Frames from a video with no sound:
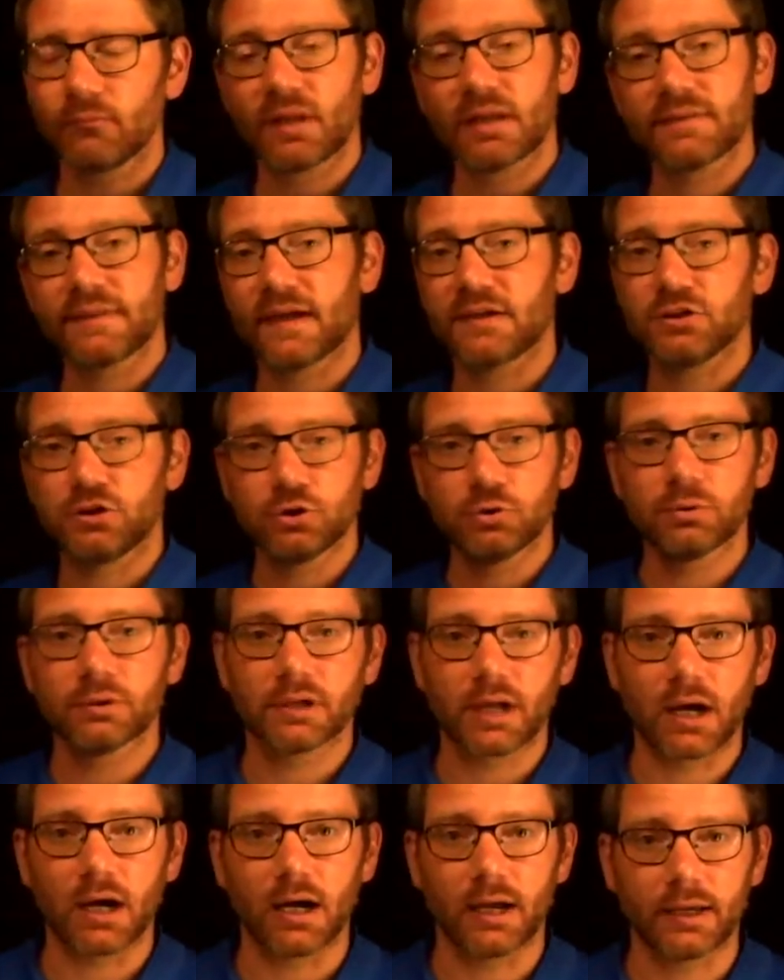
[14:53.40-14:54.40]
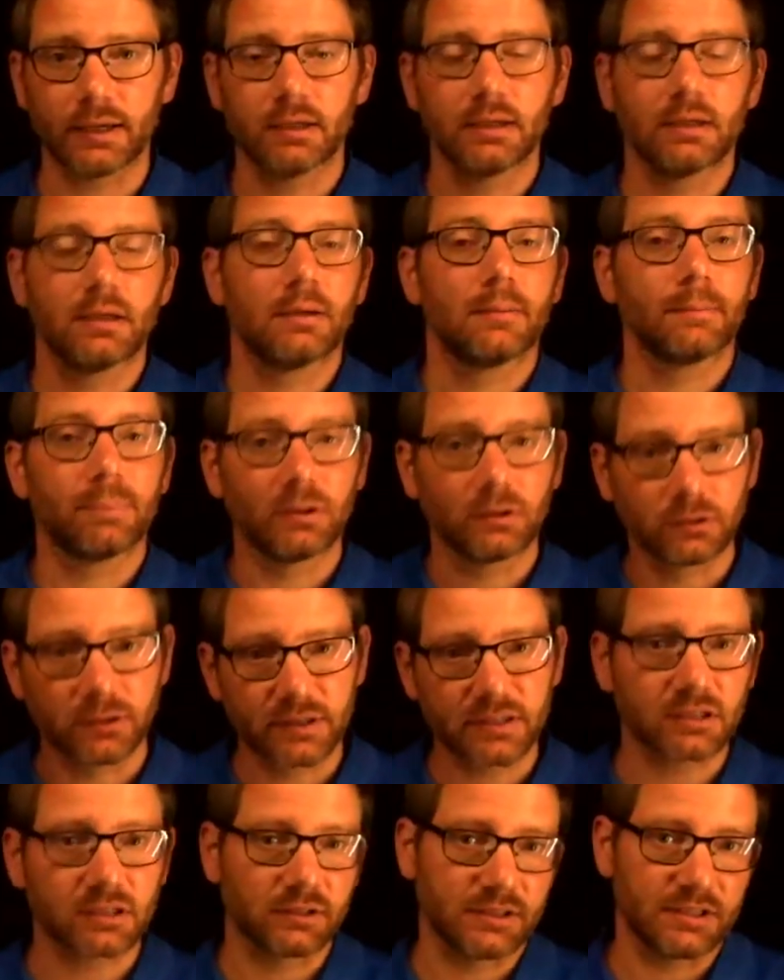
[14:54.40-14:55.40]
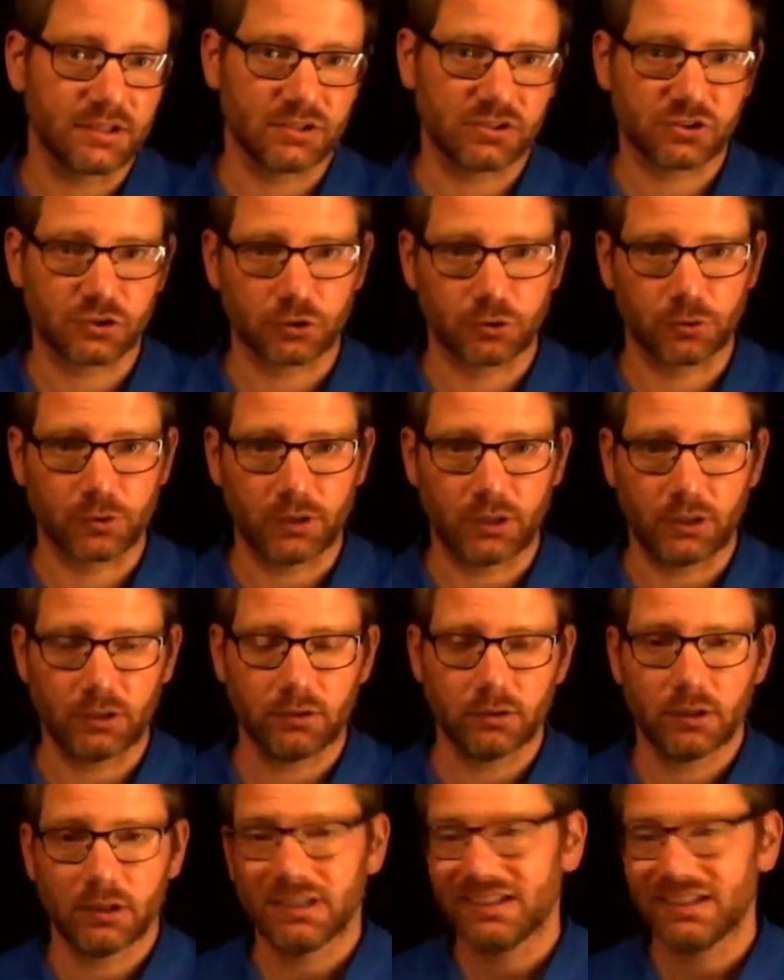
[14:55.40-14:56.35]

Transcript: that you and I politically disagree